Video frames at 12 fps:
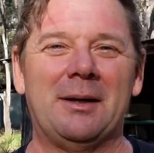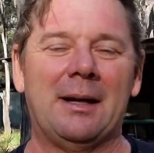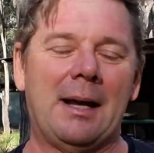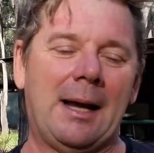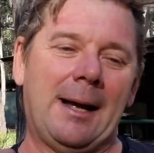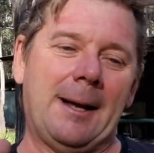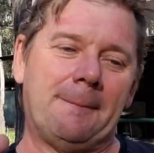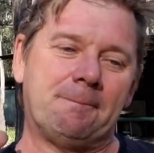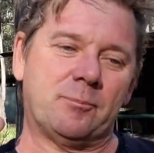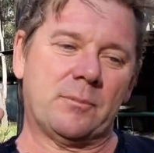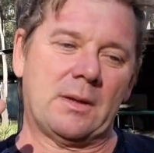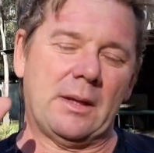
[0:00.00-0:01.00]

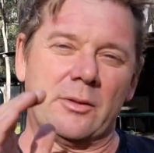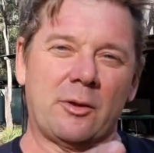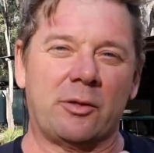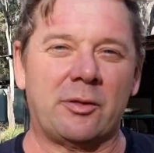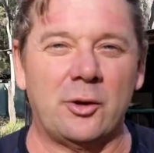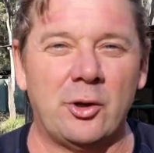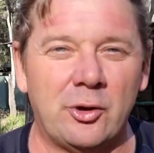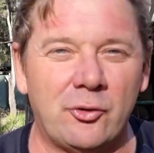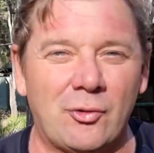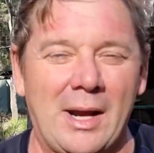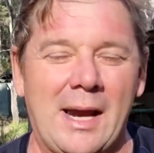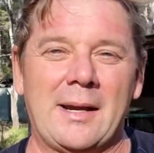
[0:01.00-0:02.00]
The 3rd
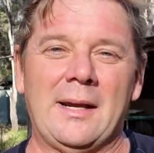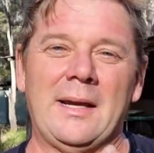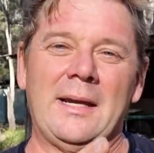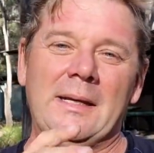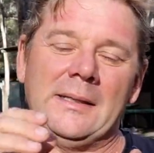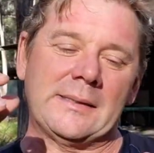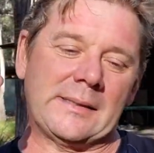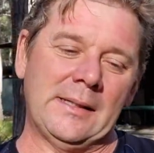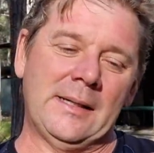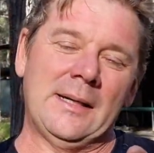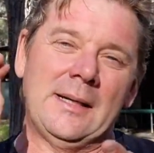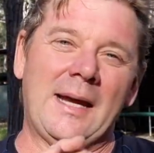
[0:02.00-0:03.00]
track is
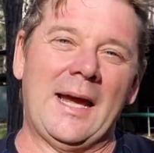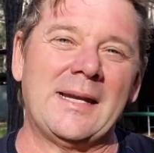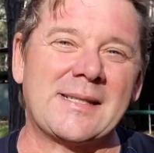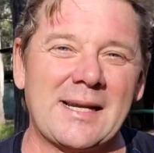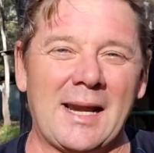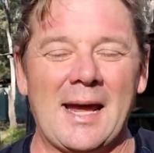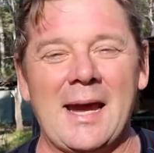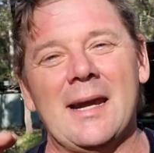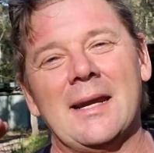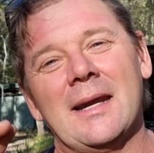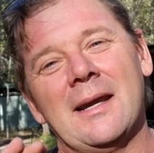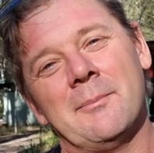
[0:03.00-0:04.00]

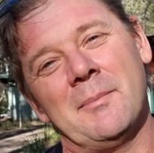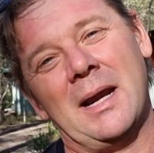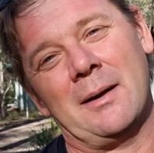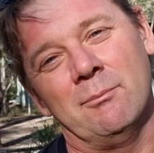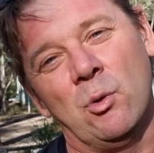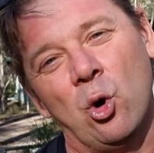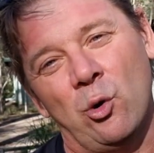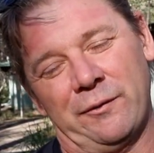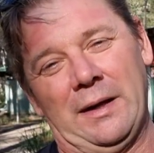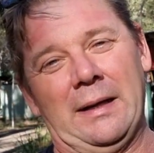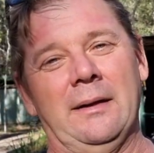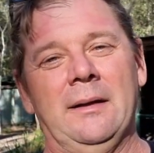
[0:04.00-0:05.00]
Escalade into
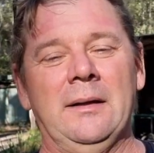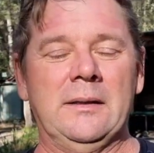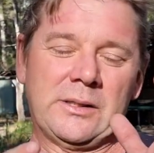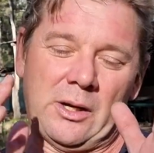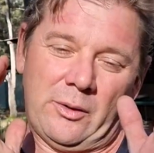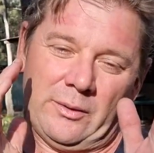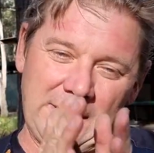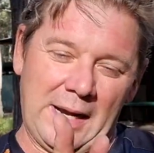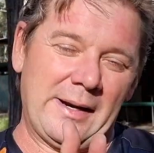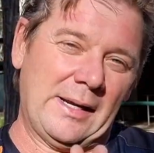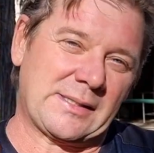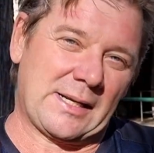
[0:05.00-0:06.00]
Metamorphic. So
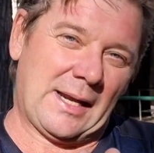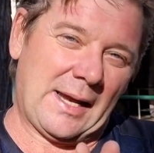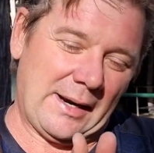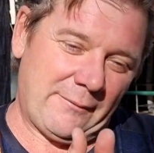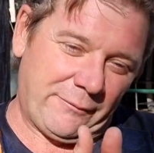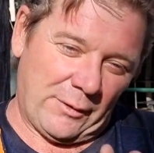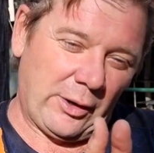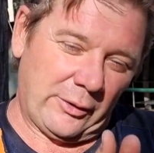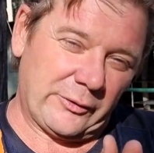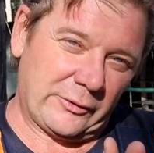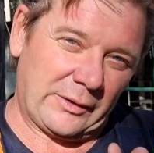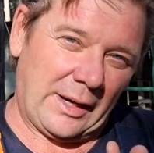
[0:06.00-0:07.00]
down Escalade
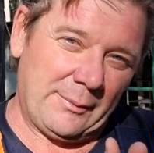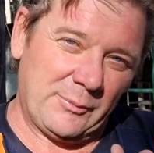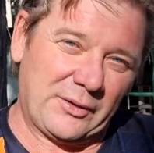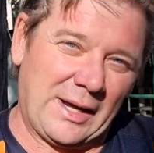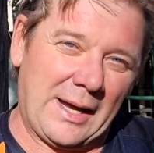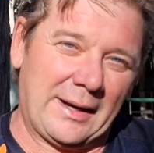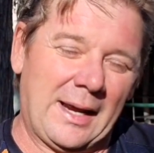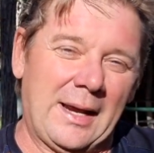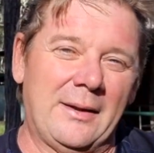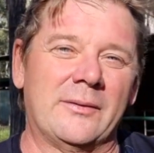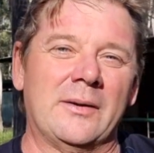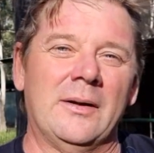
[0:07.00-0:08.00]
follows the same start
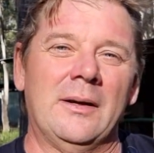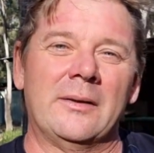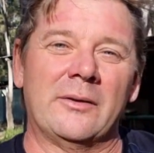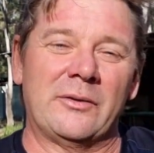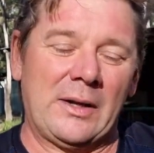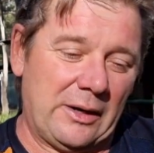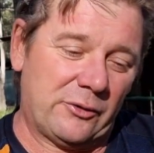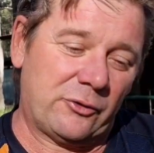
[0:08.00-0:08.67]
as the stands